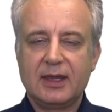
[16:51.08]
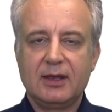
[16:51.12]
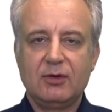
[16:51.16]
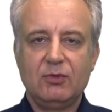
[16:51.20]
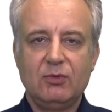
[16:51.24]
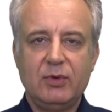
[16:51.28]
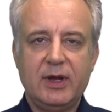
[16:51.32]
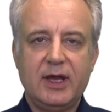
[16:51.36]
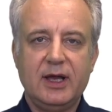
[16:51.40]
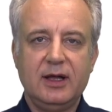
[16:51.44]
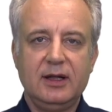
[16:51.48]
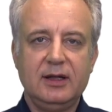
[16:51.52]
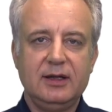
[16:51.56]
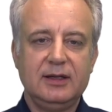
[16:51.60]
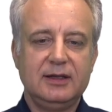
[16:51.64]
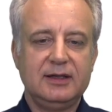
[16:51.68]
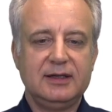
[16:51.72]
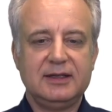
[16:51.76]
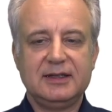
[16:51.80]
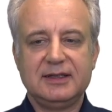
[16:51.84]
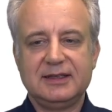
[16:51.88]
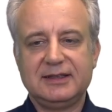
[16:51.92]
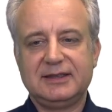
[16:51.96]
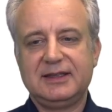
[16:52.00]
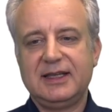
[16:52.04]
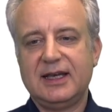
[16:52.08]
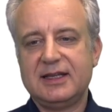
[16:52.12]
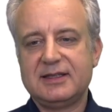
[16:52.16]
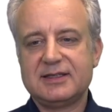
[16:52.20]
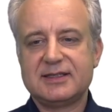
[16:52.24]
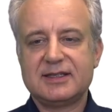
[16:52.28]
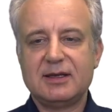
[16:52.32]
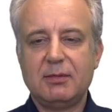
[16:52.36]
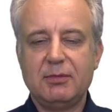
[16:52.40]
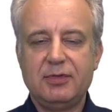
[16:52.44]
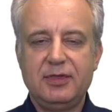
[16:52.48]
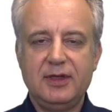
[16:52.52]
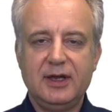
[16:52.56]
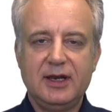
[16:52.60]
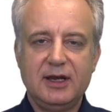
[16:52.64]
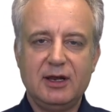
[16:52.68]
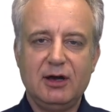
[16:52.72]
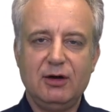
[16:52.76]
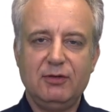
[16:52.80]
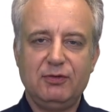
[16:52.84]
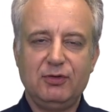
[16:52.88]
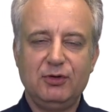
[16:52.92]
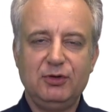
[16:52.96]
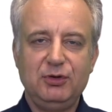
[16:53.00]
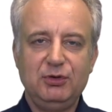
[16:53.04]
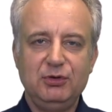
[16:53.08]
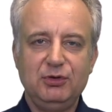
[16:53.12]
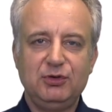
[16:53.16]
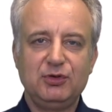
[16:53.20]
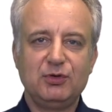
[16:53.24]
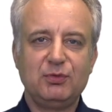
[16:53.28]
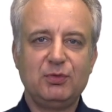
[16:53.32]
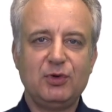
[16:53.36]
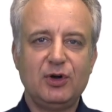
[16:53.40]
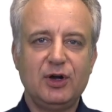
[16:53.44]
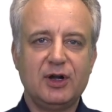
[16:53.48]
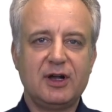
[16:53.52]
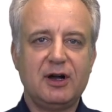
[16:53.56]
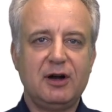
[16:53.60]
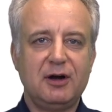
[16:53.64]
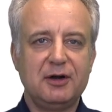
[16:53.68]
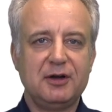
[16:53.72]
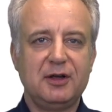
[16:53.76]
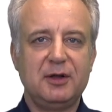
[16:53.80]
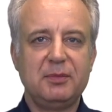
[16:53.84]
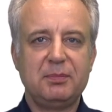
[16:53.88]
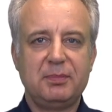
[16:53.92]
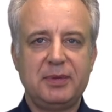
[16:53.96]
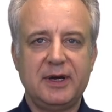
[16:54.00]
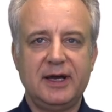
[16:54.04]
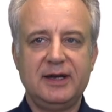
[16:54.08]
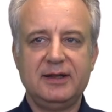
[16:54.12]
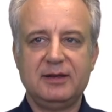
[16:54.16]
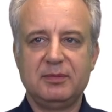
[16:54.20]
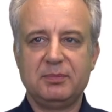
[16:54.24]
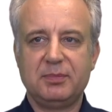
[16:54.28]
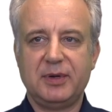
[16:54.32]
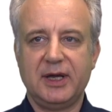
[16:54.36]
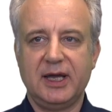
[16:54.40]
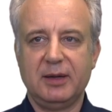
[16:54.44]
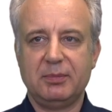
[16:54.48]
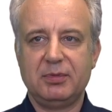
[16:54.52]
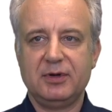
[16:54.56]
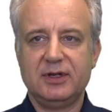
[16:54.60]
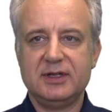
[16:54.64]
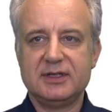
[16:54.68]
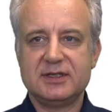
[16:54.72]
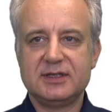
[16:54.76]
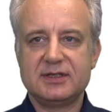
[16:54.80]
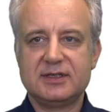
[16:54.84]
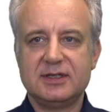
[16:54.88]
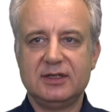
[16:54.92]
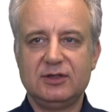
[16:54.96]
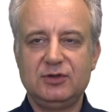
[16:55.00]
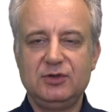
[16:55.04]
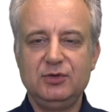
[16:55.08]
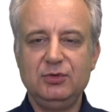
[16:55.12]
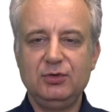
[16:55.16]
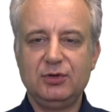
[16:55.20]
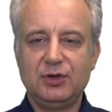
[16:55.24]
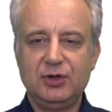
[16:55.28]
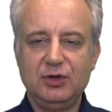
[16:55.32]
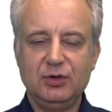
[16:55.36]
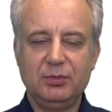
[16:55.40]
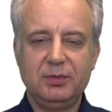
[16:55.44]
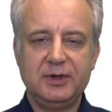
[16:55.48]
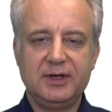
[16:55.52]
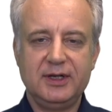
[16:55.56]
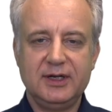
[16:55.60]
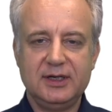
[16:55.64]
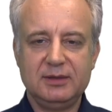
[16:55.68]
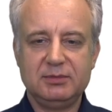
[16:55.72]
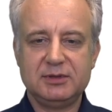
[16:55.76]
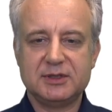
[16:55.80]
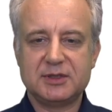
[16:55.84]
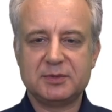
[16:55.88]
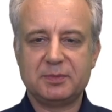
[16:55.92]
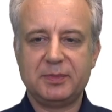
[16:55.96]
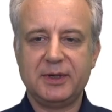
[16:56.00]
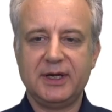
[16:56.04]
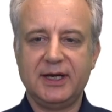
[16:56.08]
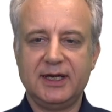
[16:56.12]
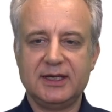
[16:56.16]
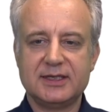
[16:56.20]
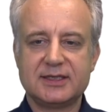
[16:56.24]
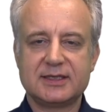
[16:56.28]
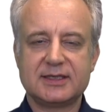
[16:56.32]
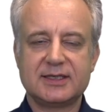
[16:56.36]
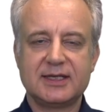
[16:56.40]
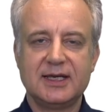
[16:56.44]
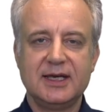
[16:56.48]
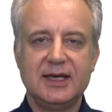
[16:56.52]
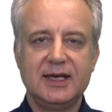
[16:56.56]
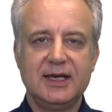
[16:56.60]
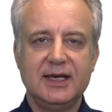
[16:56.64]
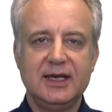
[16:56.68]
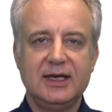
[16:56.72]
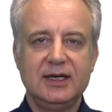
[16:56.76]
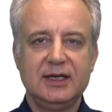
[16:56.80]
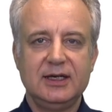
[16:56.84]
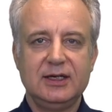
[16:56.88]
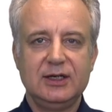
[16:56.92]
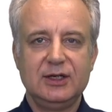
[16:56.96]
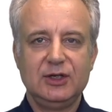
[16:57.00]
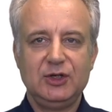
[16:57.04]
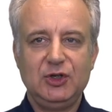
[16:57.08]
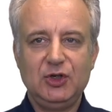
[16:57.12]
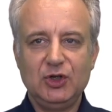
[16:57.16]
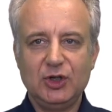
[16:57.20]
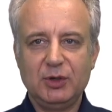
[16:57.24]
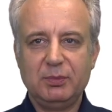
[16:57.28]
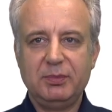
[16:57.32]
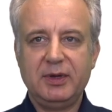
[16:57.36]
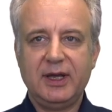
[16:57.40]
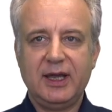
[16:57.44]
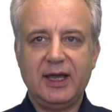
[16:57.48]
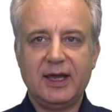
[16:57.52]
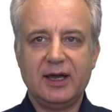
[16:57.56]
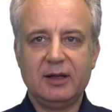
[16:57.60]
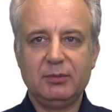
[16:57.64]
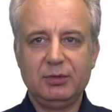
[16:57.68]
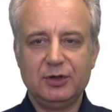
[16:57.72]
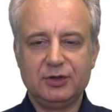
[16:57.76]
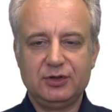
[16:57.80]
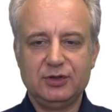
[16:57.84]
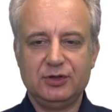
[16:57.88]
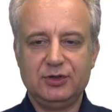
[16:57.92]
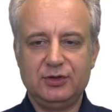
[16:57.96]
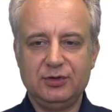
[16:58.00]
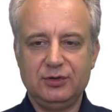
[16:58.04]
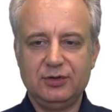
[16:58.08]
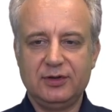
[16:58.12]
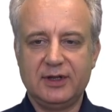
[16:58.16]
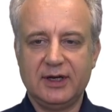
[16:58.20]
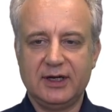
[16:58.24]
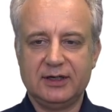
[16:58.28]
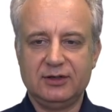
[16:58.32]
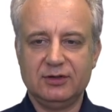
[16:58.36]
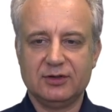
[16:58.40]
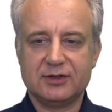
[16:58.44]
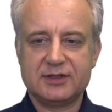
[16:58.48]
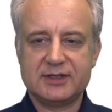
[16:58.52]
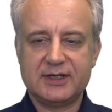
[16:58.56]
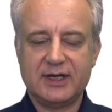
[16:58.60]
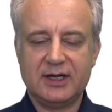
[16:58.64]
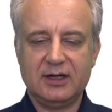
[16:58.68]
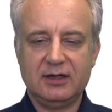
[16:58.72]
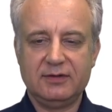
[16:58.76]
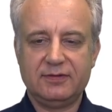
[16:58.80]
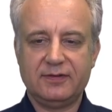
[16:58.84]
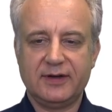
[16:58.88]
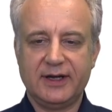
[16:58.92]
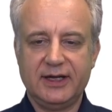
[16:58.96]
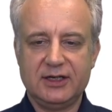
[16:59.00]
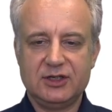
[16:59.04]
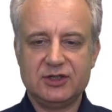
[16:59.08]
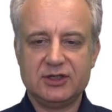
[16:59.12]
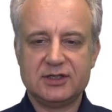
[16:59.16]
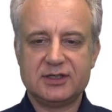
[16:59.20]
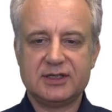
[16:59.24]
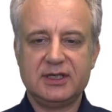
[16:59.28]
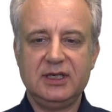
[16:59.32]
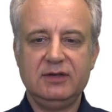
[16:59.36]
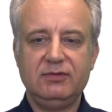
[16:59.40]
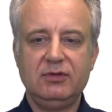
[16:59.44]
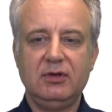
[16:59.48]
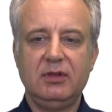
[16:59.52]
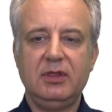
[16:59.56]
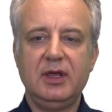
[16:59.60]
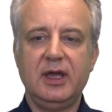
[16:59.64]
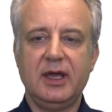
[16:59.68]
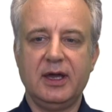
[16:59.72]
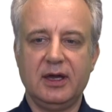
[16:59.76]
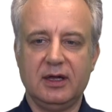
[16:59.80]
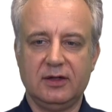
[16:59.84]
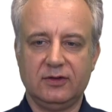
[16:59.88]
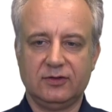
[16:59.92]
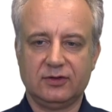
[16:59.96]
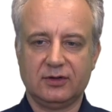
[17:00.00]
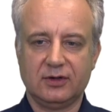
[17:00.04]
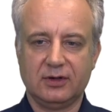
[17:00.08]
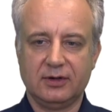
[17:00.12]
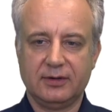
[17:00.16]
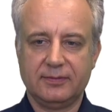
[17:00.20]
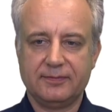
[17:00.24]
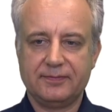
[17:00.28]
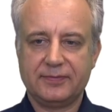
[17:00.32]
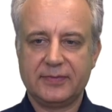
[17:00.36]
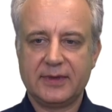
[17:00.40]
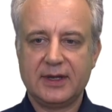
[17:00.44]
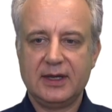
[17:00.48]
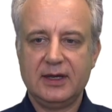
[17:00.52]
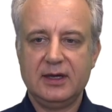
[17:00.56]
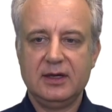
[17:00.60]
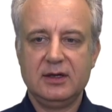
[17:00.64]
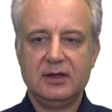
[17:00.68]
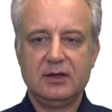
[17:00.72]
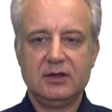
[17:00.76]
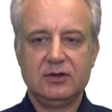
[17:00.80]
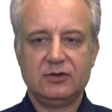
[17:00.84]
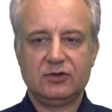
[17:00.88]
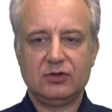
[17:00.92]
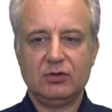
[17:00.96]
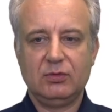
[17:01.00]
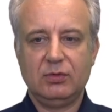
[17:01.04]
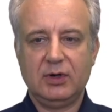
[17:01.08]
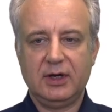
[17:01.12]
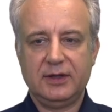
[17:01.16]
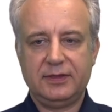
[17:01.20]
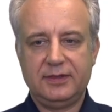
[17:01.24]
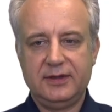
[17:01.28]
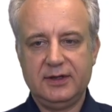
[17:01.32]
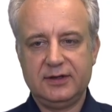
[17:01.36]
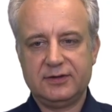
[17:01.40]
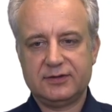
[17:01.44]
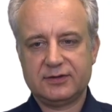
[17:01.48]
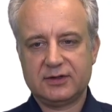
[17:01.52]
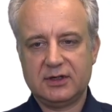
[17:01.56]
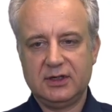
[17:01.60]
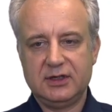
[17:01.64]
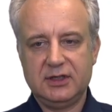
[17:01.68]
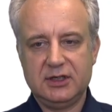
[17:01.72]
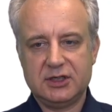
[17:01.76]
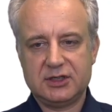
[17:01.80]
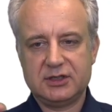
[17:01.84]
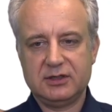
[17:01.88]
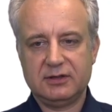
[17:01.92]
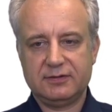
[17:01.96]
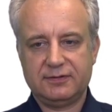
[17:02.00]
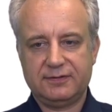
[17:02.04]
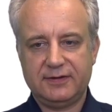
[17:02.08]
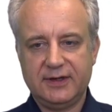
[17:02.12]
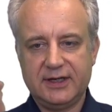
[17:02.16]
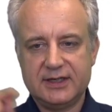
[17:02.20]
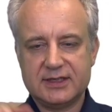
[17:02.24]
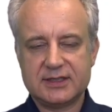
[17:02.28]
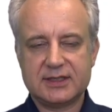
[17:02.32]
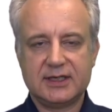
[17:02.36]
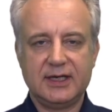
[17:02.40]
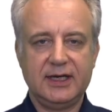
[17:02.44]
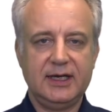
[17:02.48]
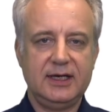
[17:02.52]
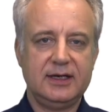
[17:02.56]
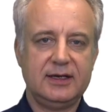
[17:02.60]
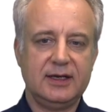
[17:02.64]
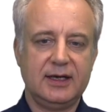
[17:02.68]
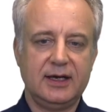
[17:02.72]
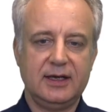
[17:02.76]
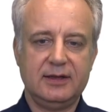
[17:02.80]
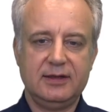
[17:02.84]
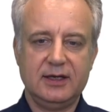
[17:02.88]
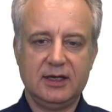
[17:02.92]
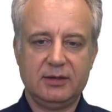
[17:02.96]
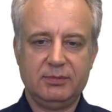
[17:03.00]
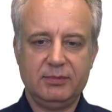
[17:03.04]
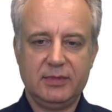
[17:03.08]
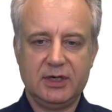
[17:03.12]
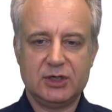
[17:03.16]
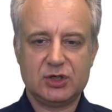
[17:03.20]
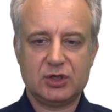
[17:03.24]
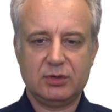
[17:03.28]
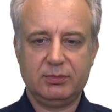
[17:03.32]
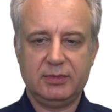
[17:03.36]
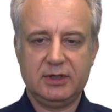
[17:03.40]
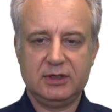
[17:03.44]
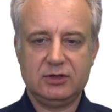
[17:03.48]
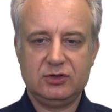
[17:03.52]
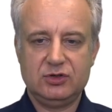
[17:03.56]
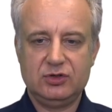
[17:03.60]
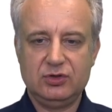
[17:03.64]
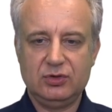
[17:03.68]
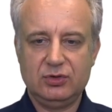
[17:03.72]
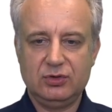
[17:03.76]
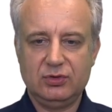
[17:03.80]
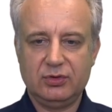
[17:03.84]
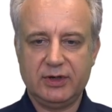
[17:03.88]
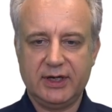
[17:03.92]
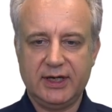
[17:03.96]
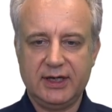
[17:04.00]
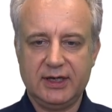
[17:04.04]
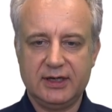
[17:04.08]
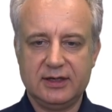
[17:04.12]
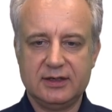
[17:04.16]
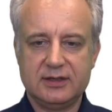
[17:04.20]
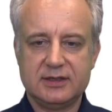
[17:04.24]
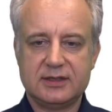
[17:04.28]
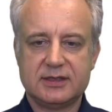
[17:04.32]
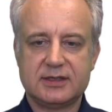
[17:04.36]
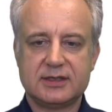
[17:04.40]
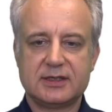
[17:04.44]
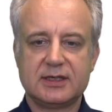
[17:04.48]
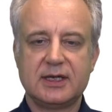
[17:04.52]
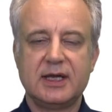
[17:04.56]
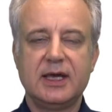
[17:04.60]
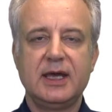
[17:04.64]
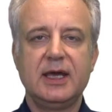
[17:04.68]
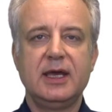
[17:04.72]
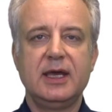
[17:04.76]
Well, that's something now for you to work out on pen and paper. This is a 2-qubit Hilbert space. You'll be able to do that yourself. I just give you the answer. So what this conditional phase gate and that measurement do is